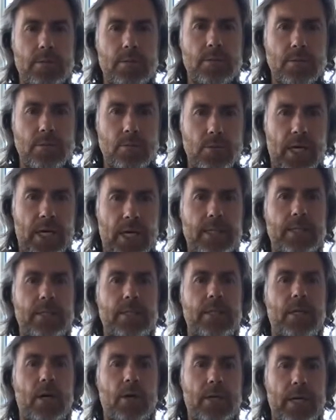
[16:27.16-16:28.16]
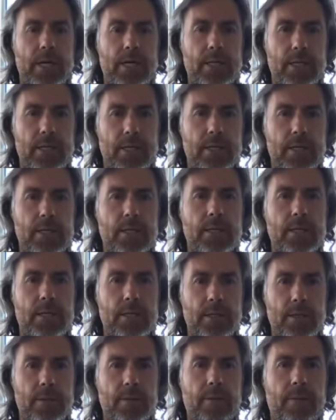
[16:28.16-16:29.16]
Right. Okay.
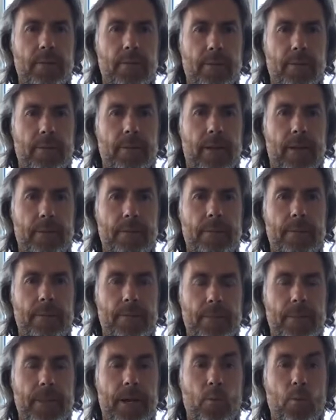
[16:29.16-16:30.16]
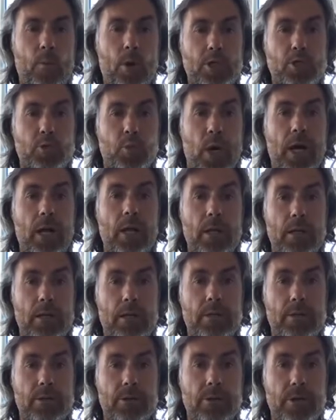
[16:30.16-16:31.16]
And that works well
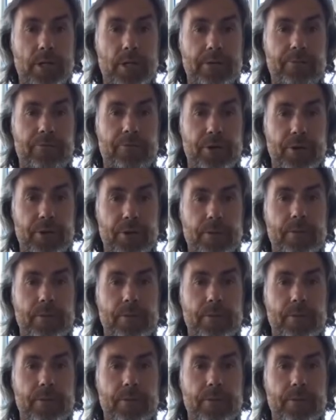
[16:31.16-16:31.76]
currently for you.